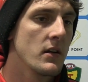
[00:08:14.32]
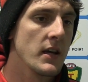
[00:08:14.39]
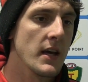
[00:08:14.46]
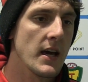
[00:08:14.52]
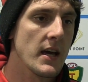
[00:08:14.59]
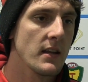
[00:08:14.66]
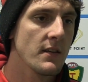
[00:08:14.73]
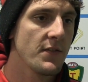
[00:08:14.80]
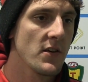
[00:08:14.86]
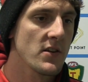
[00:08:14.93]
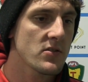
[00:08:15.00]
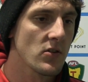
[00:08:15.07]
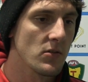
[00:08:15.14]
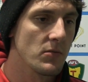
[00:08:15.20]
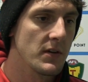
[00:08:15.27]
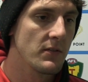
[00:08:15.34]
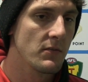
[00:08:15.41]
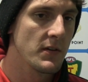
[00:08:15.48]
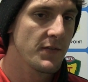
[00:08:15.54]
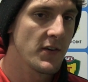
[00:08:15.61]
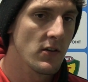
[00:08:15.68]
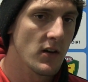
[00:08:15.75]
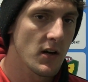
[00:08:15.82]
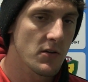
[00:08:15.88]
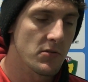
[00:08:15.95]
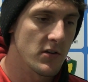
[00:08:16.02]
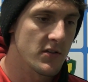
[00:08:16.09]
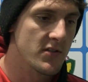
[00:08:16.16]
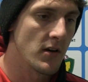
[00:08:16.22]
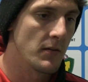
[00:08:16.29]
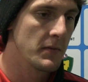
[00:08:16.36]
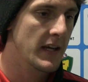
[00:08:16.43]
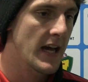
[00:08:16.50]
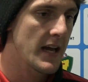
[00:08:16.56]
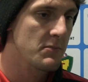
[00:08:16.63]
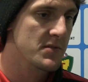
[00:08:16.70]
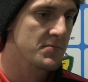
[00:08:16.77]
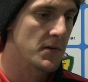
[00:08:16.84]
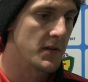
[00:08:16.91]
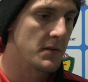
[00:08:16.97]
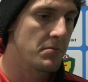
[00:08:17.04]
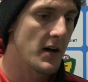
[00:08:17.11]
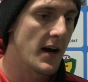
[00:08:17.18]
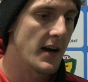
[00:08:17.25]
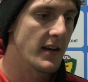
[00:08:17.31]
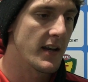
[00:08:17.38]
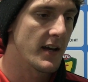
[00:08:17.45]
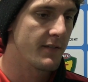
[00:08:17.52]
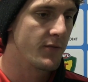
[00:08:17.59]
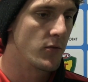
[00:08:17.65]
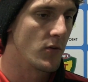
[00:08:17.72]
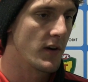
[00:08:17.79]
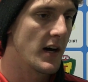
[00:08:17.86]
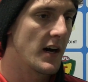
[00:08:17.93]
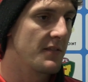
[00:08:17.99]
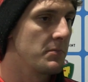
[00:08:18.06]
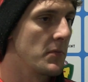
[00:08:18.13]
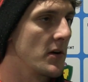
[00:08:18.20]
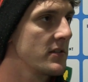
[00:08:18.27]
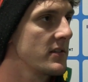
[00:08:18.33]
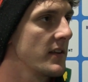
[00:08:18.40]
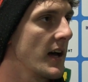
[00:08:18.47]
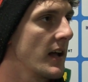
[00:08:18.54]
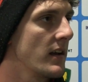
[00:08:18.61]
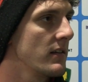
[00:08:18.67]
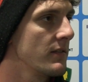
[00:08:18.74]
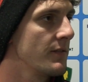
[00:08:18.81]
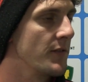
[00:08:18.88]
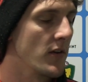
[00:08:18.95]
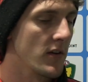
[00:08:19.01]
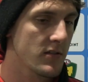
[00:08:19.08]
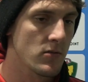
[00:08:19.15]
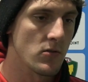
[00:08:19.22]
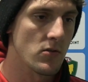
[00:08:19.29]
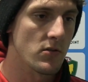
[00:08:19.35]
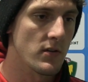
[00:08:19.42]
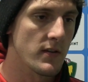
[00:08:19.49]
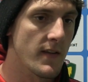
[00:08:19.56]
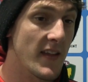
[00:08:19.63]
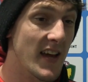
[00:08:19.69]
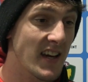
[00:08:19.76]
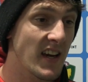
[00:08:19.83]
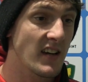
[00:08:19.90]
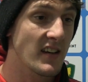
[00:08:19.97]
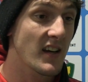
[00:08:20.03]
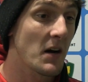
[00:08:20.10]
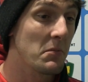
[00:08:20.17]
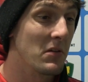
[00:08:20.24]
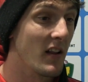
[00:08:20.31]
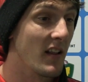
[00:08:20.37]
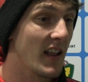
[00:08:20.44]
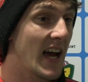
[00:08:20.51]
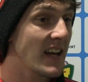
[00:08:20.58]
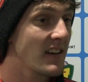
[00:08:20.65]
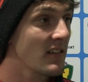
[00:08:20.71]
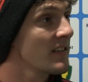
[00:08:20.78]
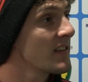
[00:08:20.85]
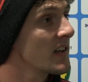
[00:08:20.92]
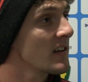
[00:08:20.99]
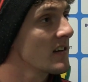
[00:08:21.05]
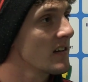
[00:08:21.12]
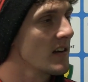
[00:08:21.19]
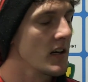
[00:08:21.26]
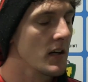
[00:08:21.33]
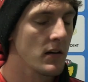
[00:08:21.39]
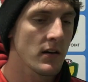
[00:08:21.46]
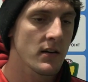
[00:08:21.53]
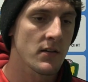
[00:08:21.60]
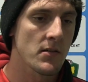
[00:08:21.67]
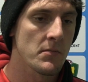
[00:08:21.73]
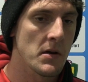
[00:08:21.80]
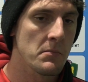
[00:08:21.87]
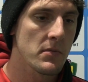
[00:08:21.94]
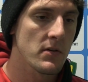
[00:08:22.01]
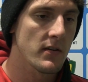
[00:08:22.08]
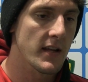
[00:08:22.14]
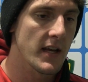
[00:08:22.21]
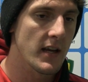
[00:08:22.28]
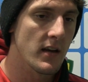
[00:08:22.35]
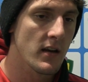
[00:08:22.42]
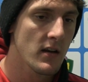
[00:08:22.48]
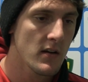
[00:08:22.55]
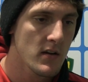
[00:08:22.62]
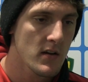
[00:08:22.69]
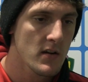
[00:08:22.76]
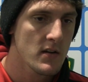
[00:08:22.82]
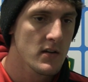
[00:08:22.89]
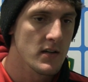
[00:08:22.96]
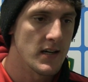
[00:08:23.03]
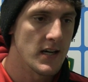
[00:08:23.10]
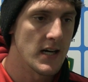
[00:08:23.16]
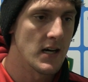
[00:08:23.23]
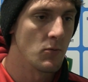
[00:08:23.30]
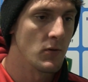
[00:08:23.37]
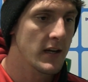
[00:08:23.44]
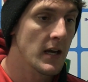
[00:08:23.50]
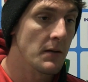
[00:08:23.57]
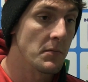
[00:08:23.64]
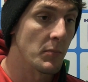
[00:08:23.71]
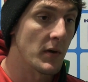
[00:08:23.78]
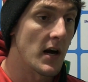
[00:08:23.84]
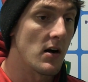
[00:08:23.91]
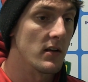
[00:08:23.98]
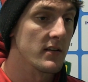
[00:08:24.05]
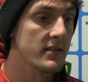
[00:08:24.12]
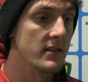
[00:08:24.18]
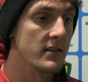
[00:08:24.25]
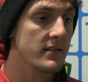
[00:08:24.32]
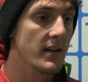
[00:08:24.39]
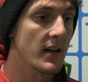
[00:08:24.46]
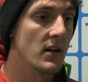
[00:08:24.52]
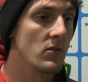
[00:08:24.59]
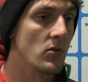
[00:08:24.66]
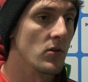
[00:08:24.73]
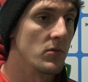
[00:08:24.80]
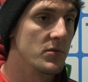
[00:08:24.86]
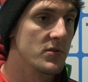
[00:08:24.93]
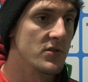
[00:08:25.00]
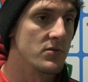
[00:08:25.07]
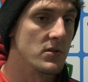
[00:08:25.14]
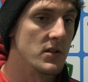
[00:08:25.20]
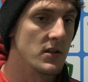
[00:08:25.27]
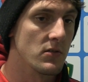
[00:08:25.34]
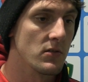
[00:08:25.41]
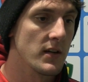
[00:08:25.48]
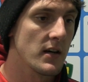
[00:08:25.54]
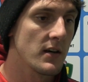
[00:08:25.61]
Yeah, in the first quarter we felt like we were on top. The game was probably played in our forward half most of that first quarter, and then they kicked a couple of late, I think, I can remember. And then we kept them goalless in the second quarter, which was really good.